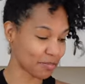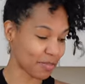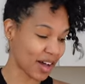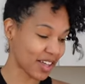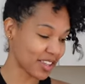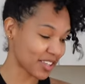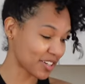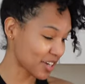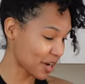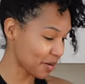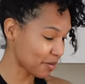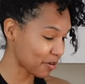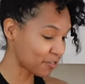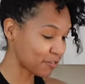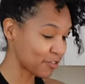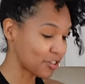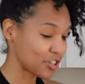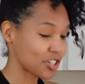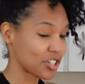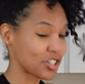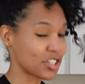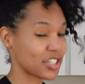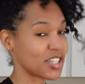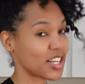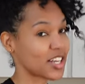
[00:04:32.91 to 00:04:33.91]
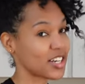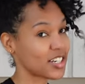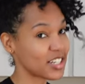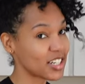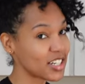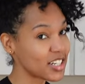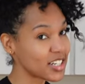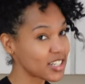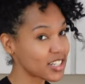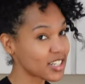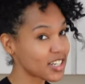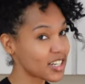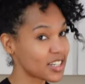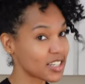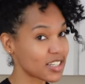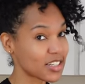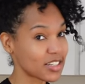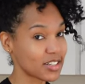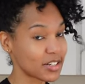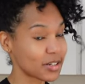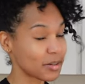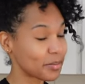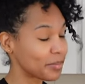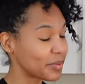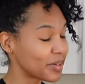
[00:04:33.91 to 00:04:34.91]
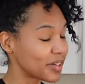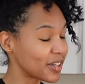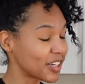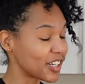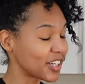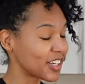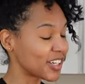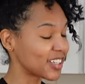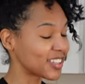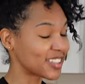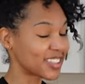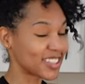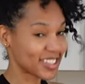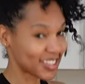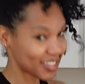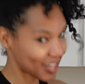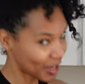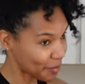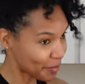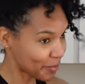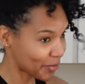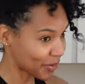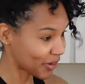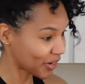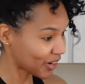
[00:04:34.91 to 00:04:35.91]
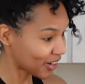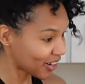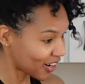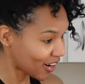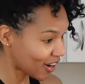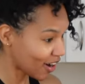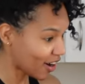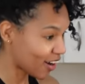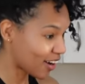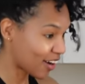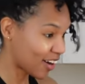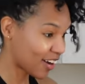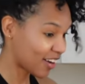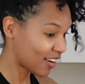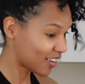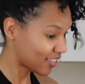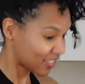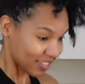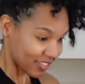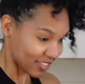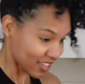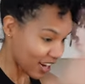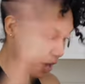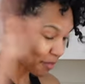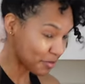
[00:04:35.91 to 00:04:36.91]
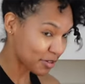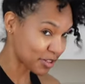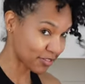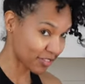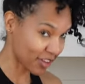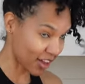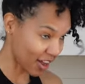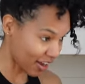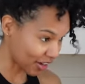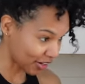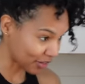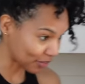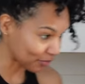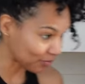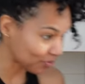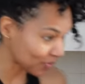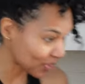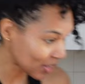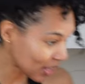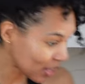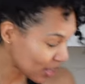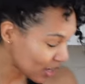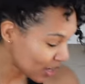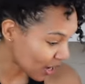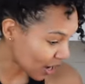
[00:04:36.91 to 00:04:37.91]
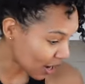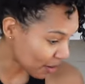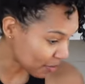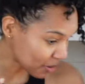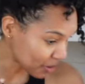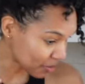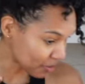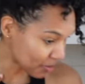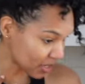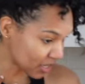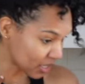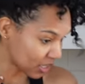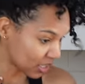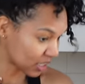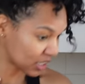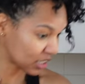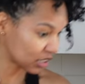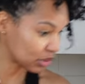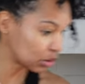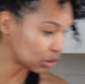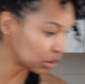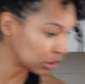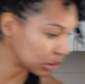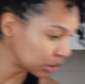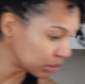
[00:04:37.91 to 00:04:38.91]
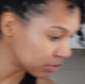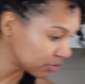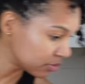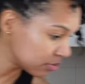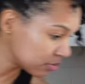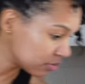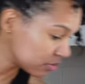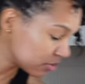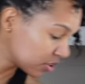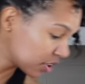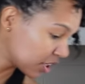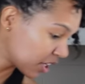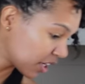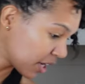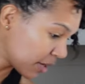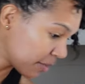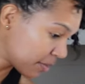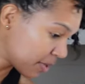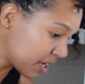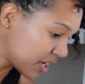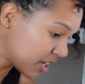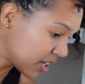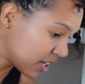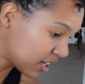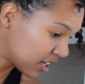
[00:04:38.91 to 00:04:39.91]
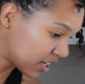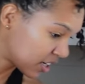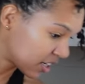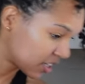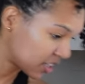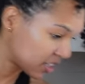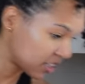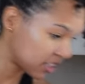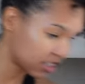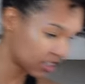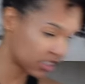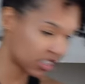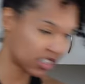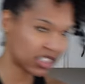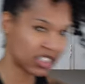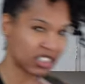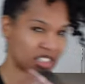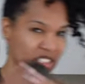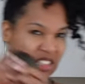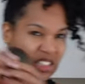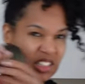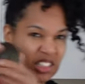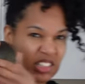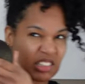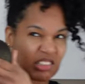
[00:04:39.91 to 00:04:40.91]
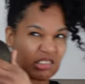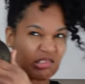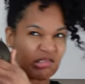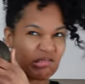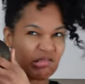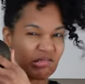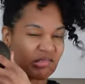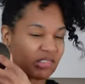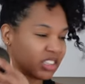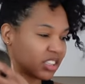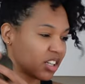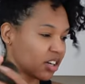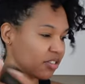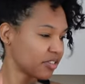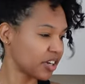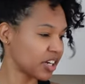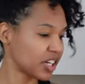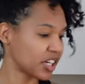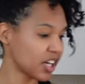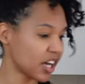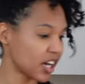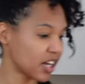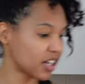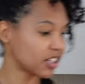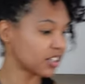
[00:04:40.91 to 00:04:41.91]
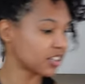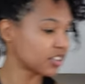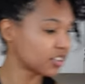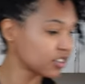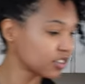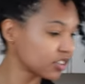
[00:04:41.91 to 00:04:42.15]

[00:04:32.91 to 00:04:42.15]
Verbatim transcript: By the time I finish this sentence, it's gonna be December. Time is flying. I'm gonna make. Ooh, can I make? Ooh, it's not ready yet.